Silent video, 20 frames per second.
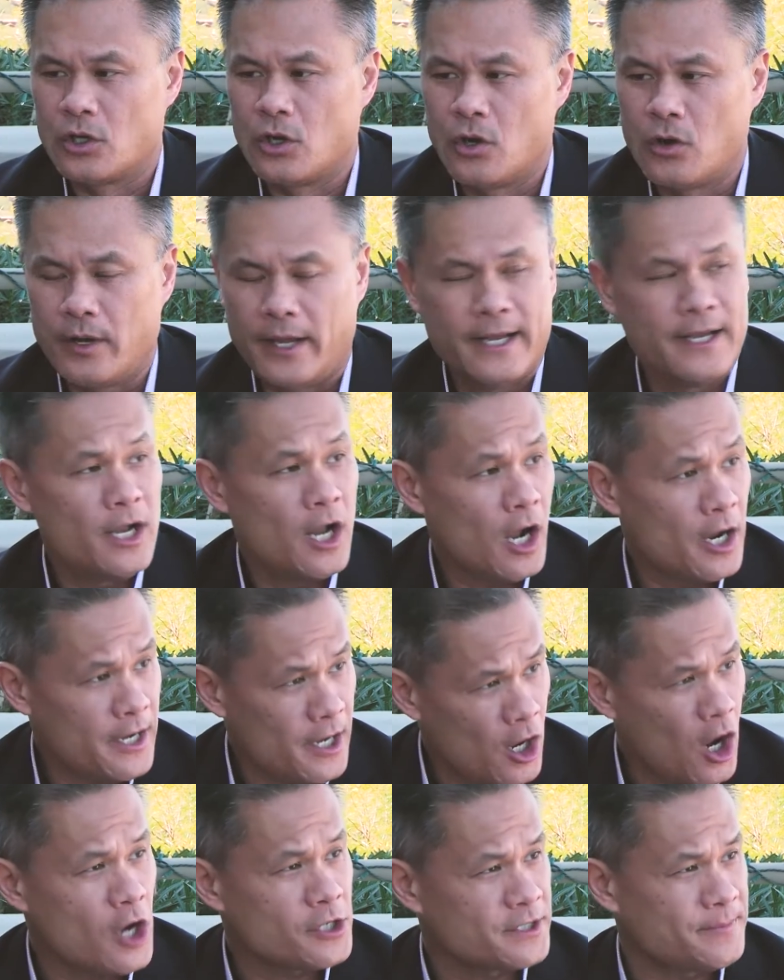So in,
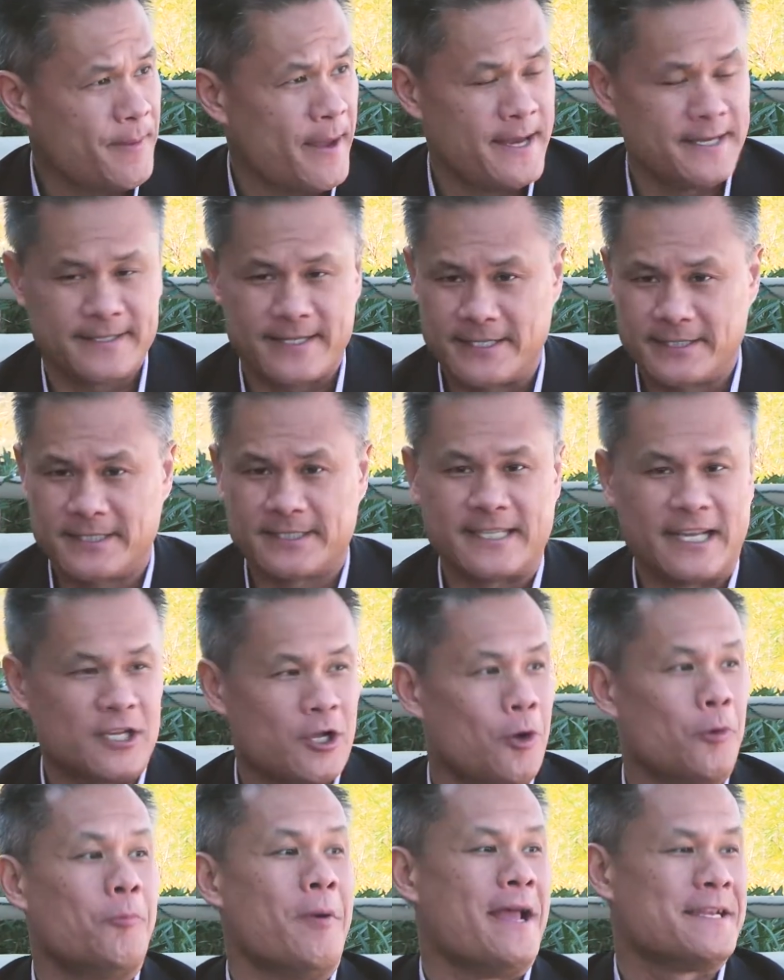in our space there's this thing
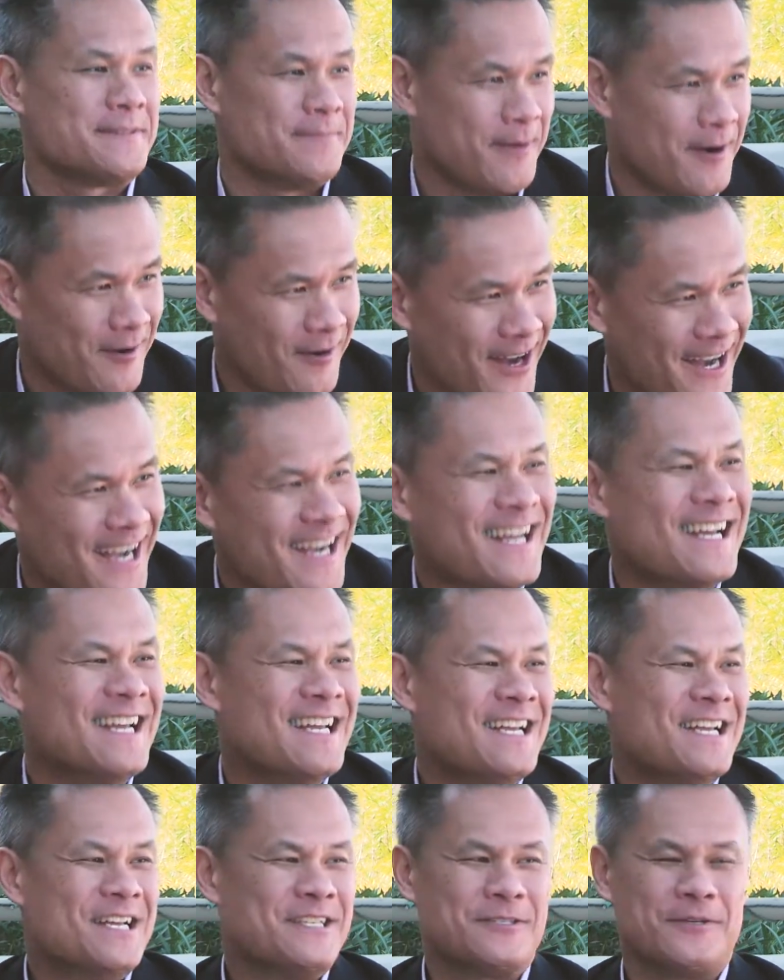called RESPA, right?
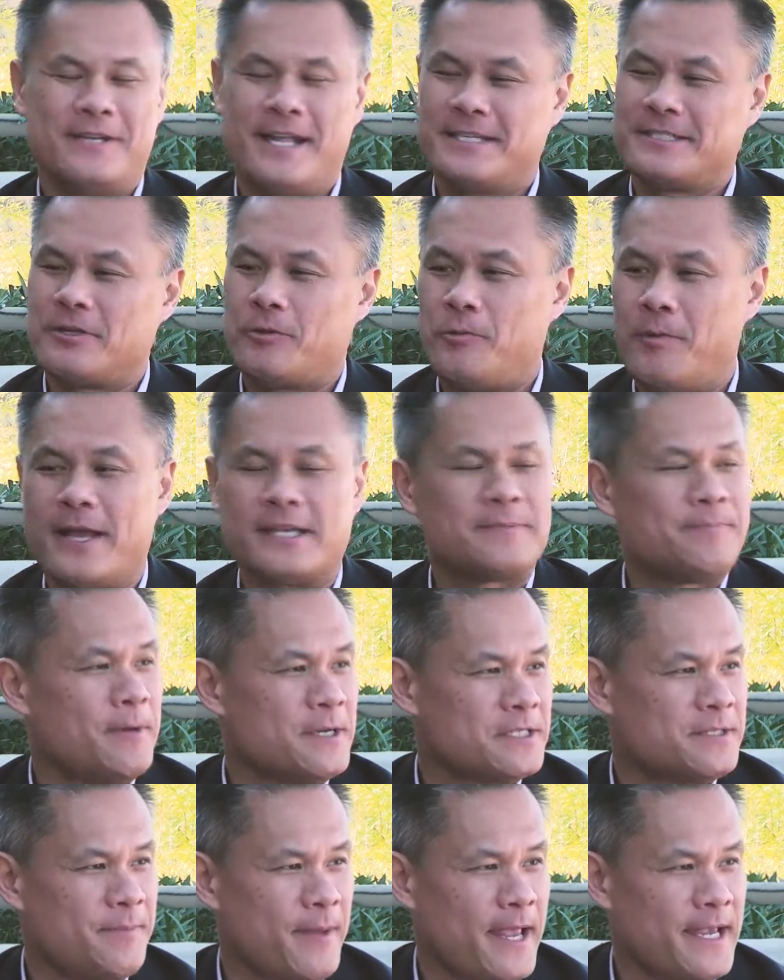Yep. So there's a
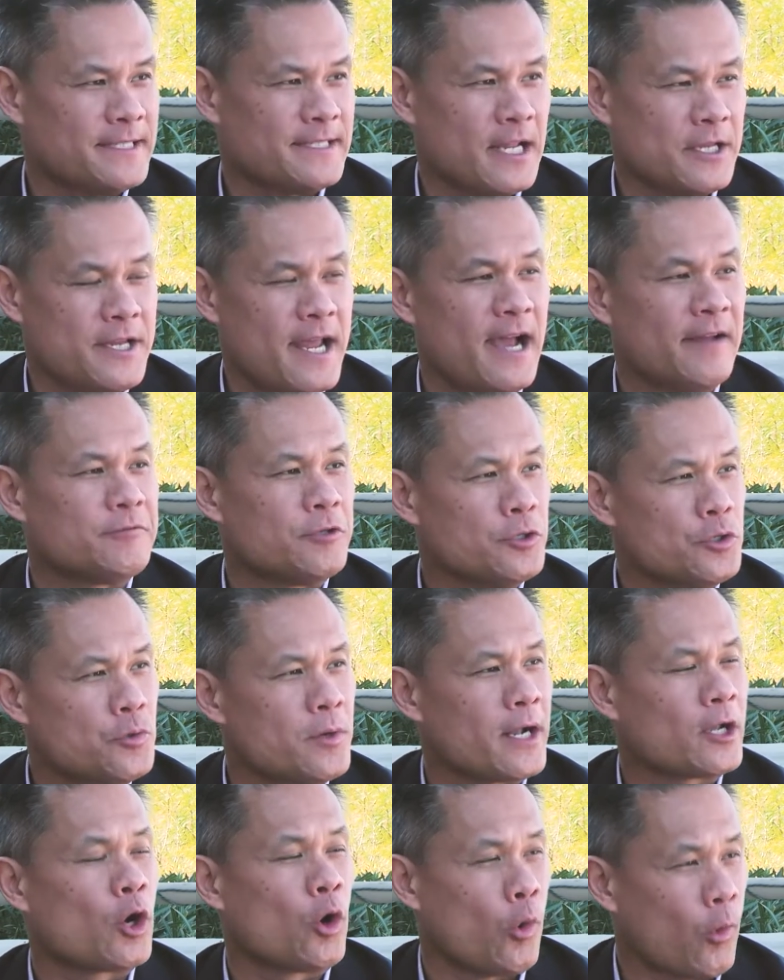RESPA space that you have to
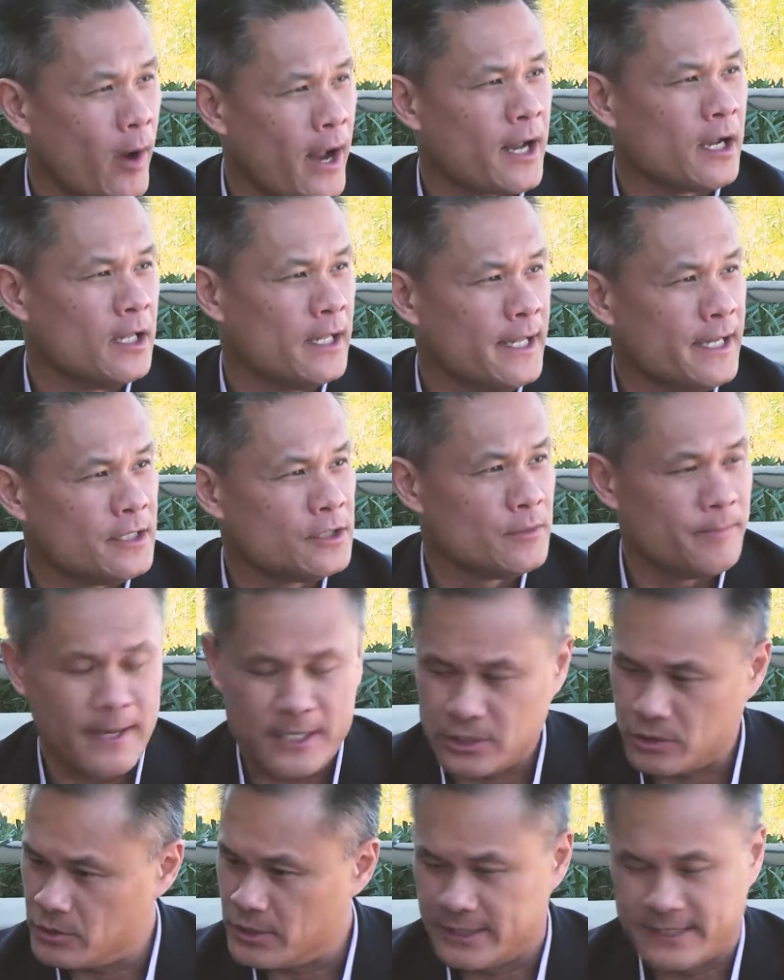do that correctly to
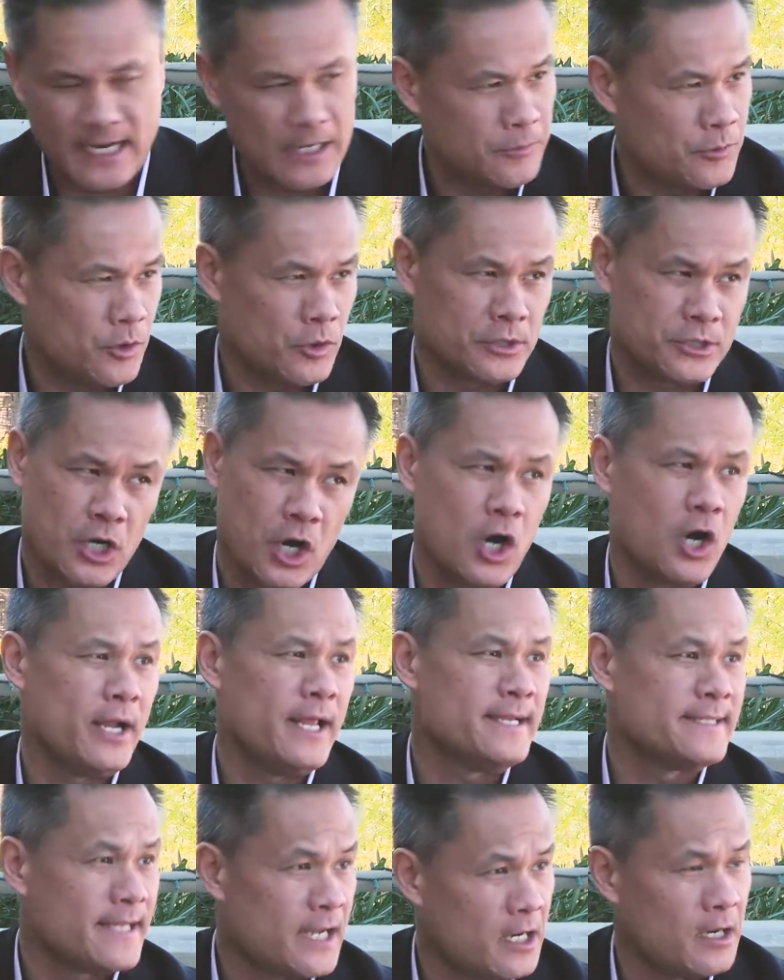make sure you check with your
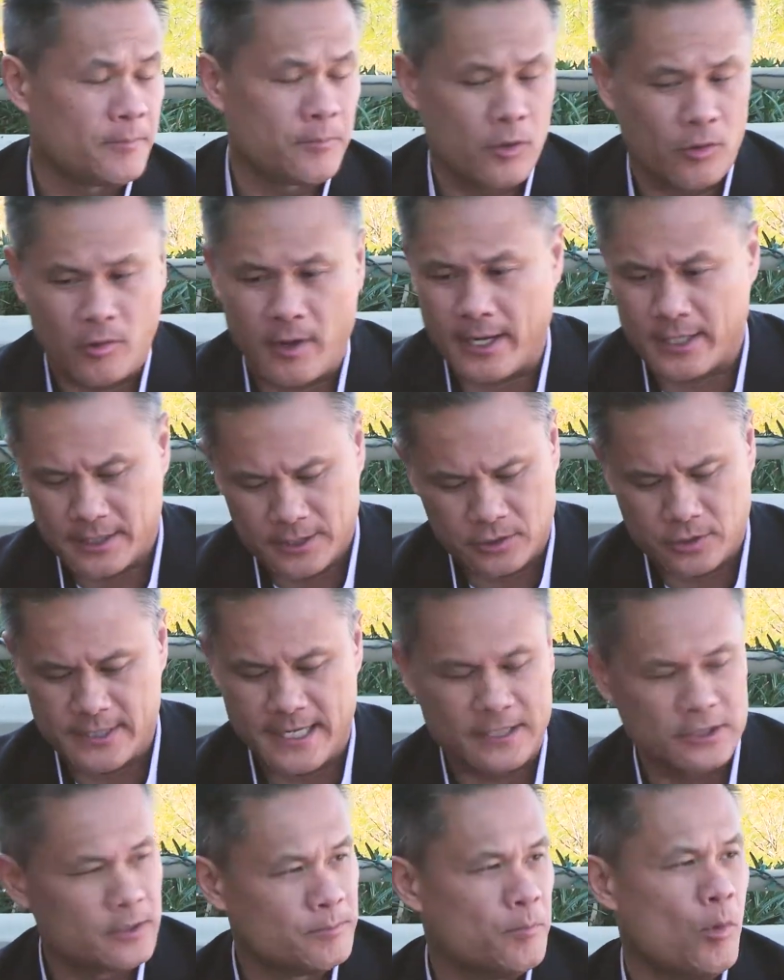attorney, set it up correctly so
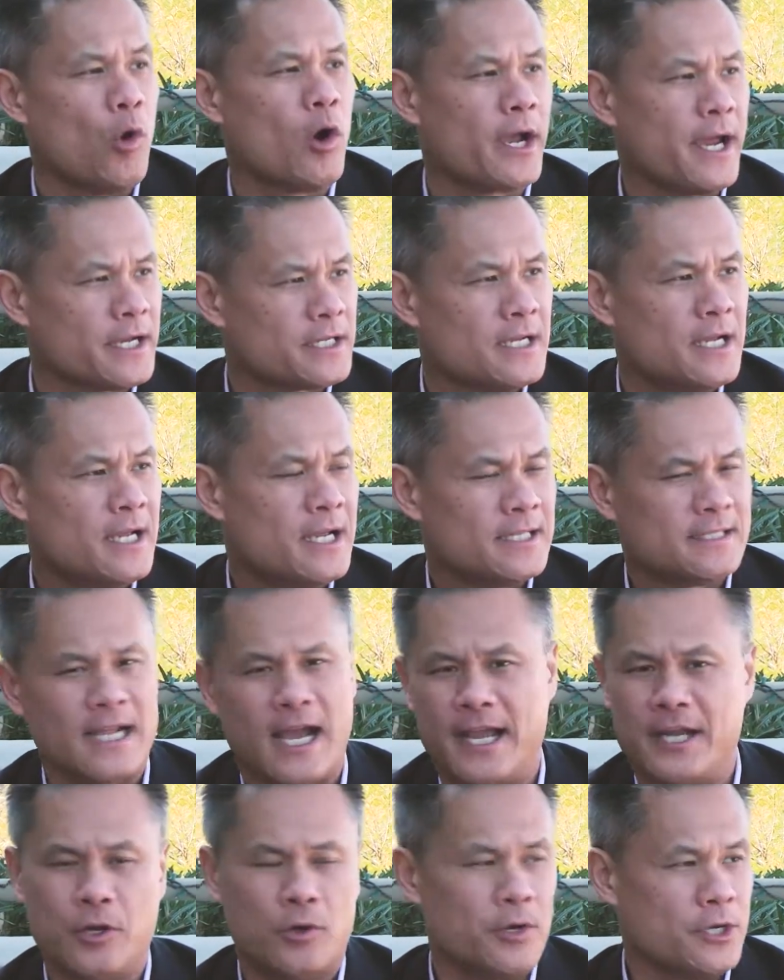you got your mortgage,
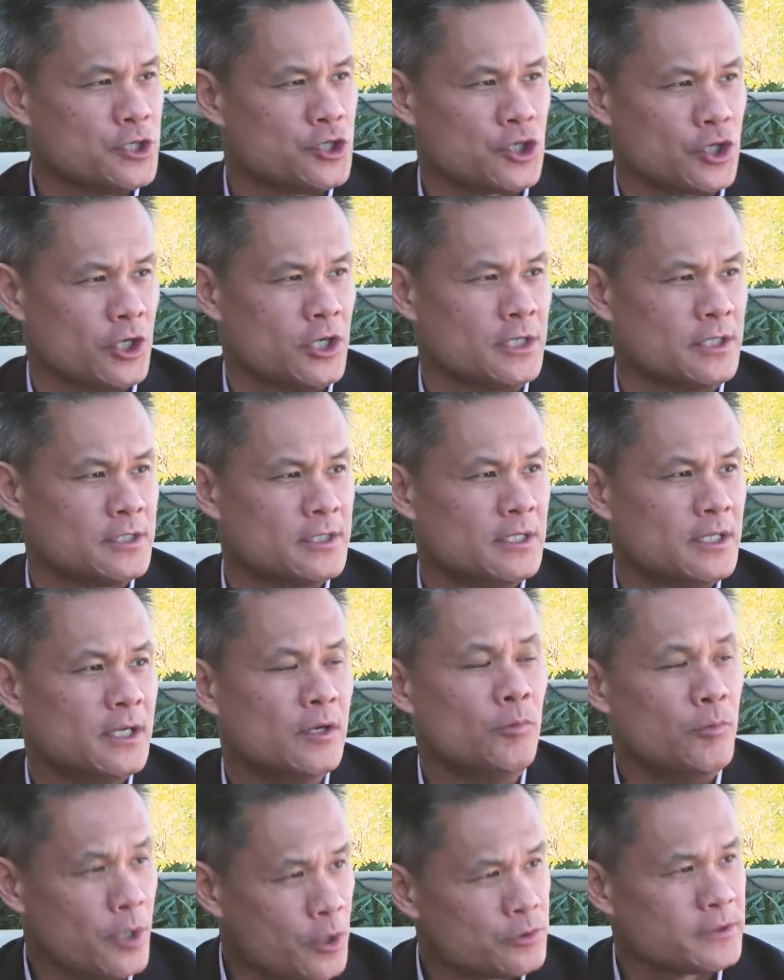title, insurance,
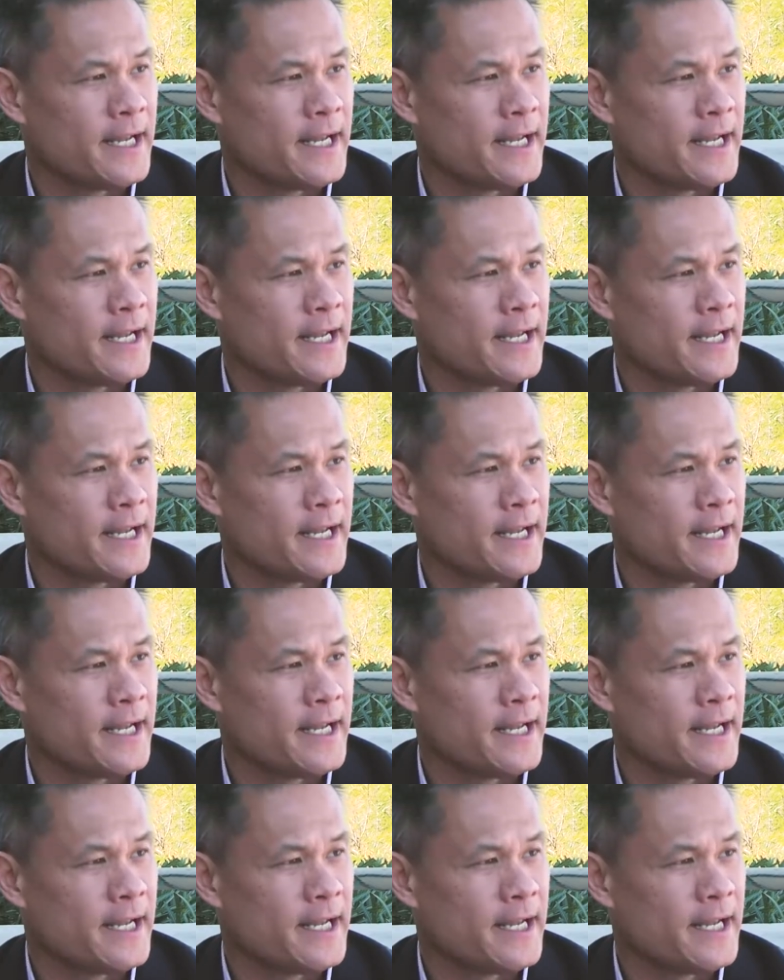real